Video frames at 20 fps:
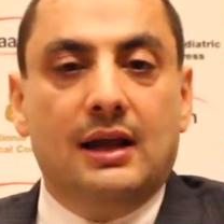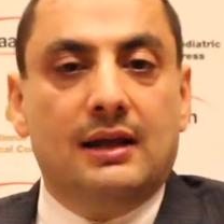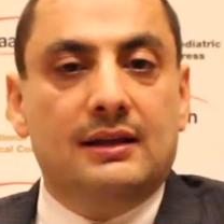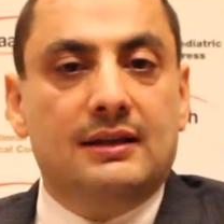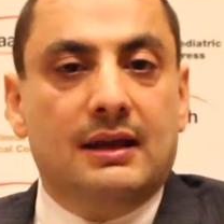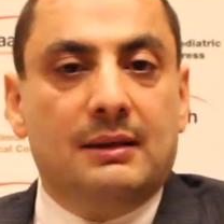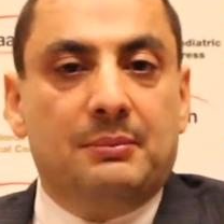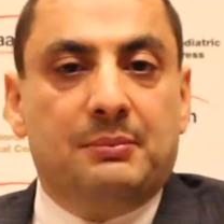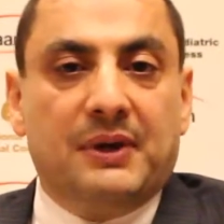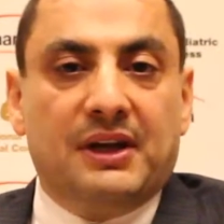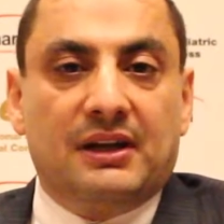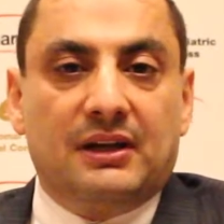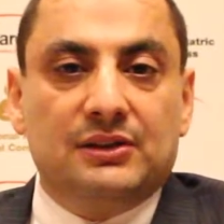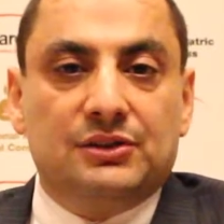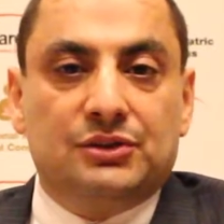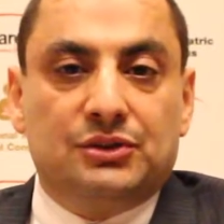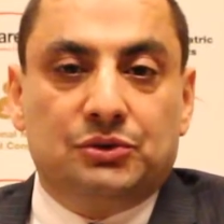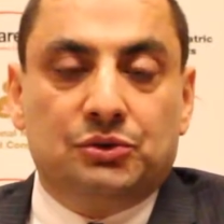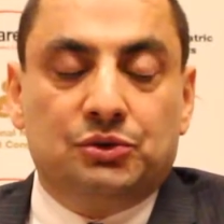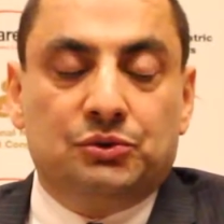The
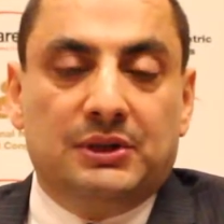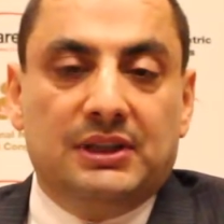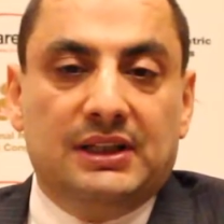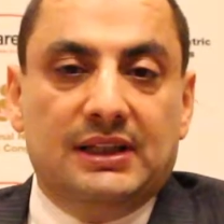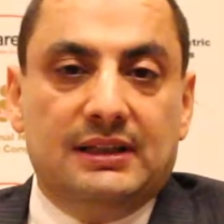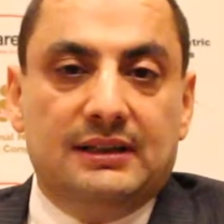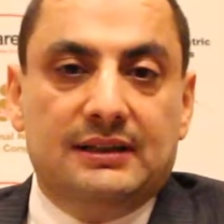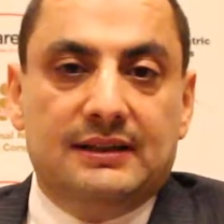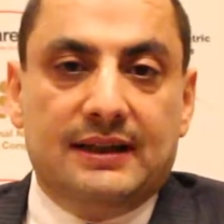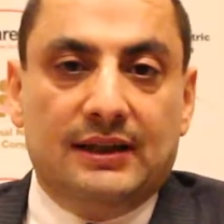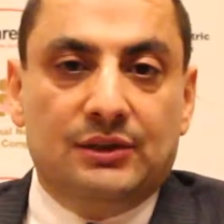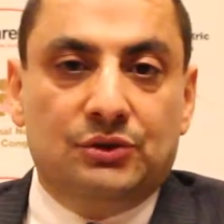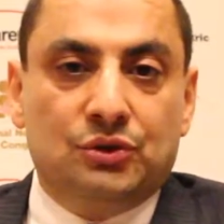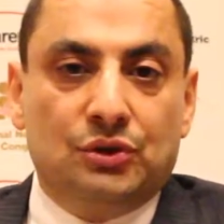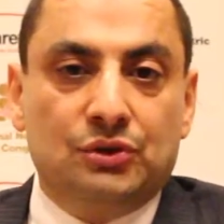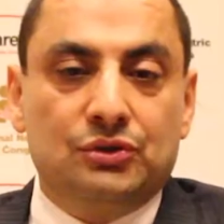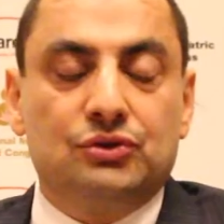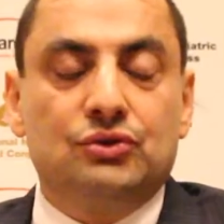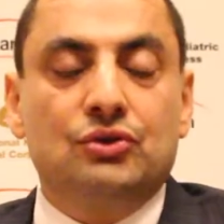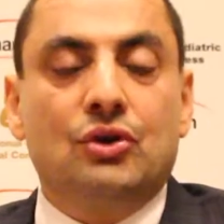parents usually, they
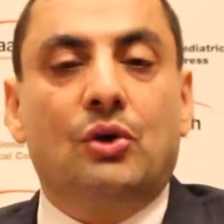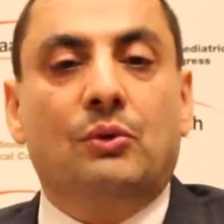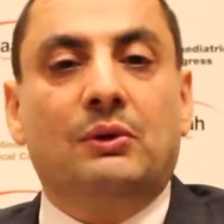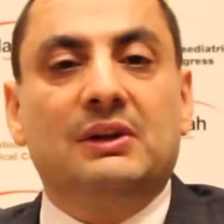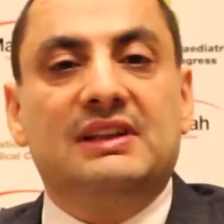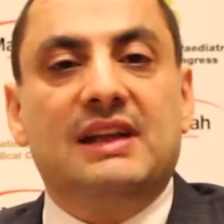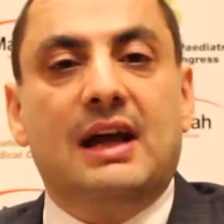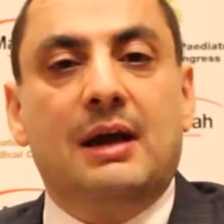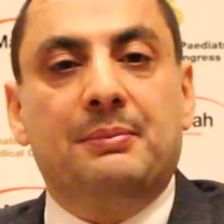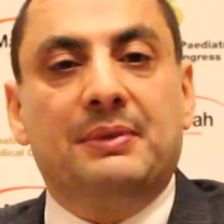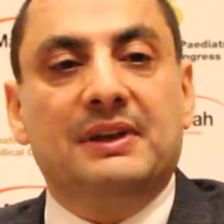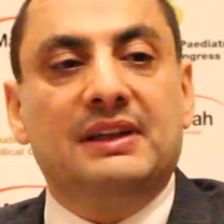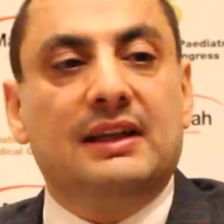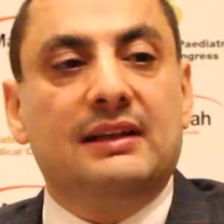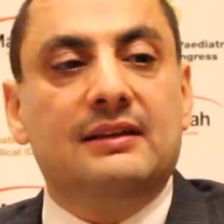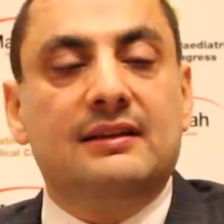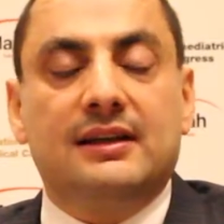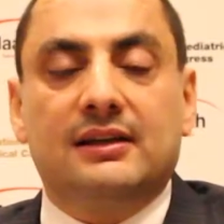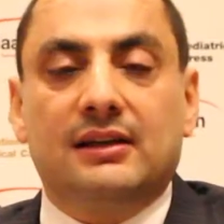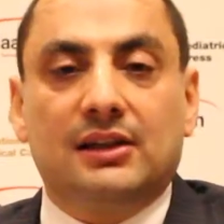don't know what happened,
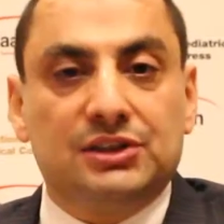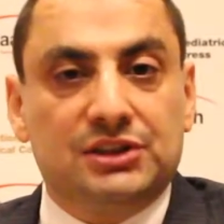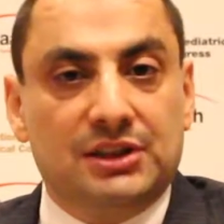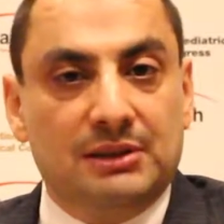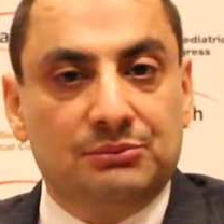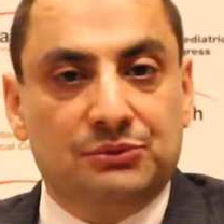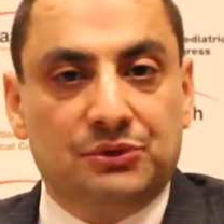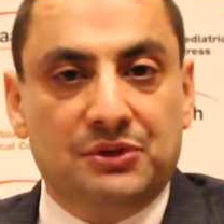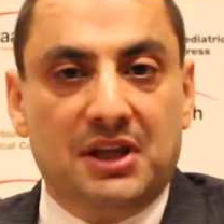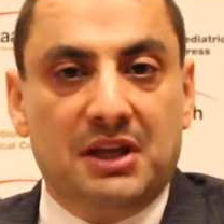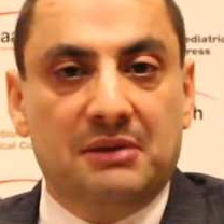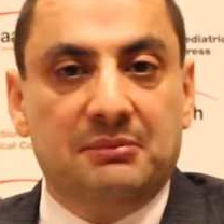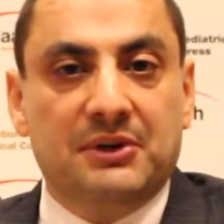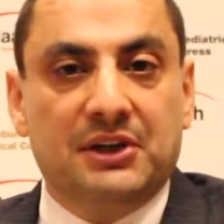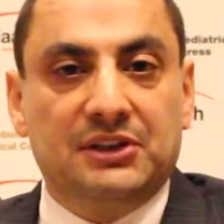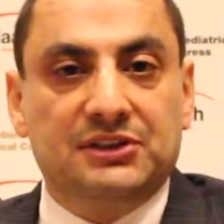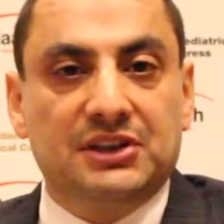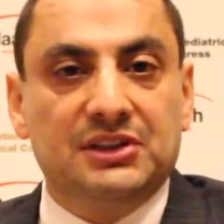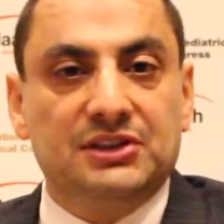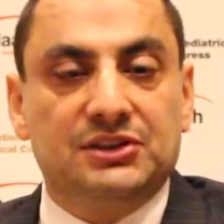and they rush him to the
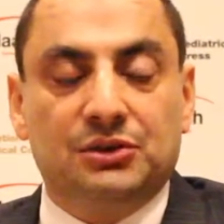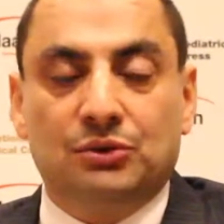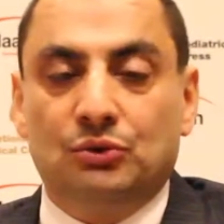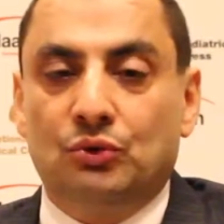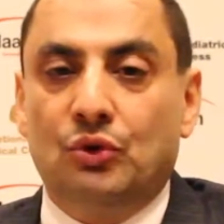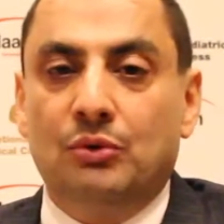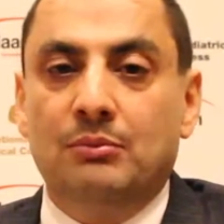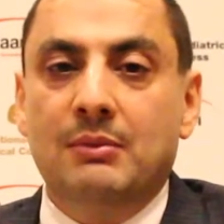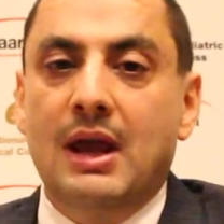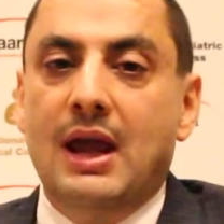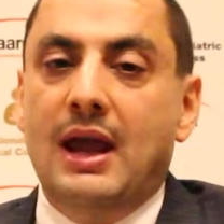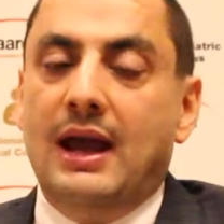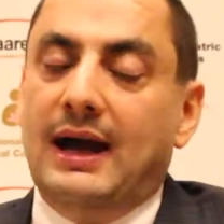emergency room,